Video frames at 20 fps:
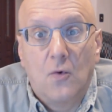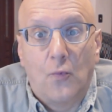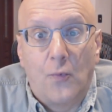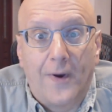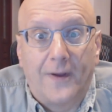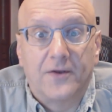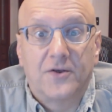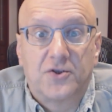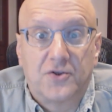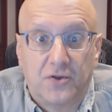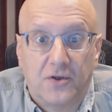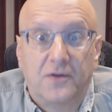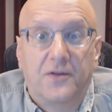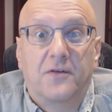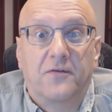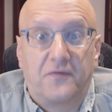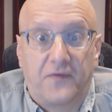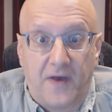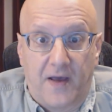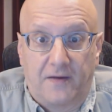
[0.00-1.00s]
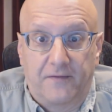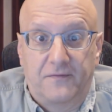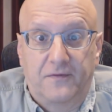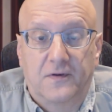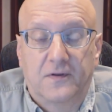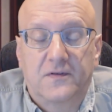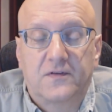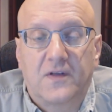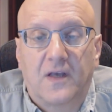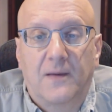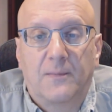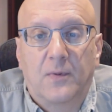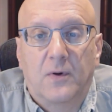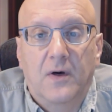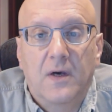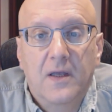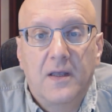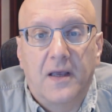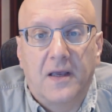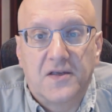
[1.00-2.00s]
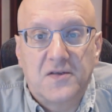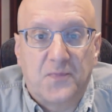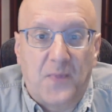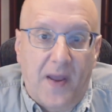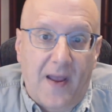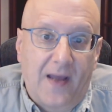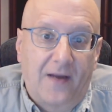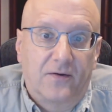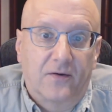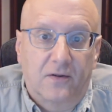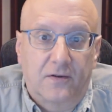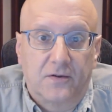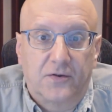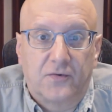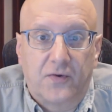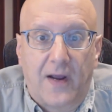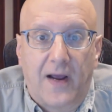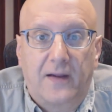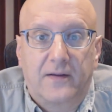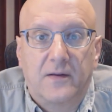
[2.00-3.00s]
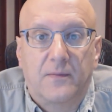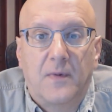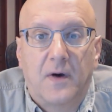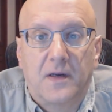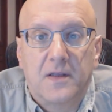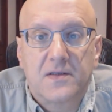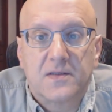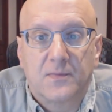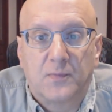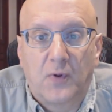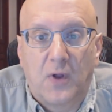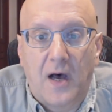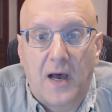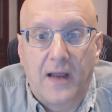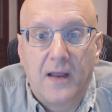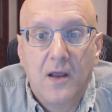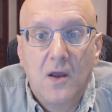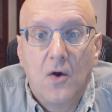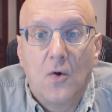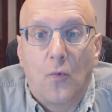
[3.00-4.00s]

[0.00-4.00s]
When should the Fed, for example, expand or contract the money supply?